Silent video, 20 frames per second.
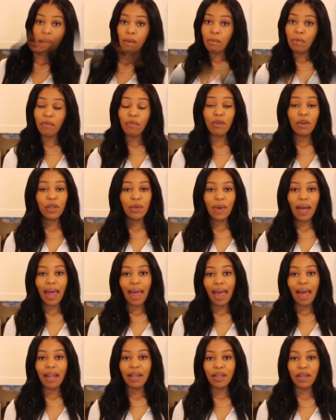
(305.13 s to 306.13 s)
Before you
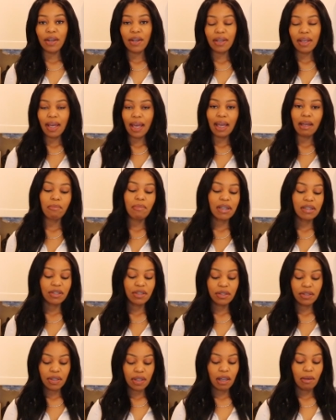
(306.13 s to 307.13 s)
add your cake
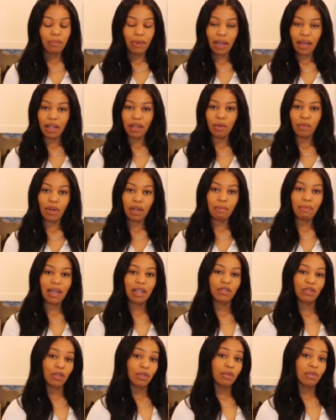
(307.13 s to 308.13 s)
mixture to your pan, you want to make
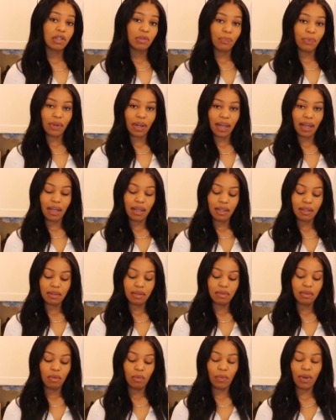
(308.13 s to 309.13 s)
sure you spray it
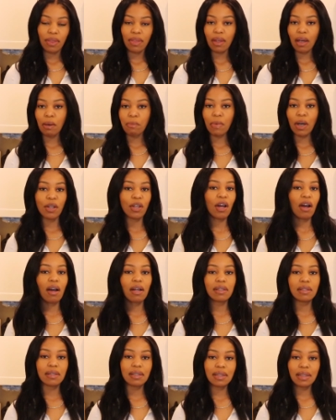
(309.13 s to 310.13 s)
with a
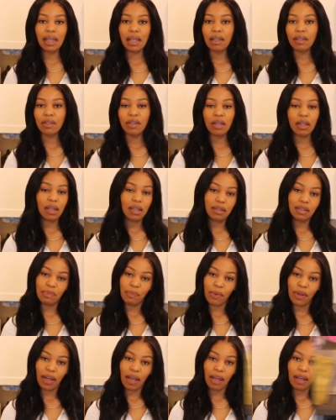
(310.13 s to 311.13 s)
non-stick cooking spray.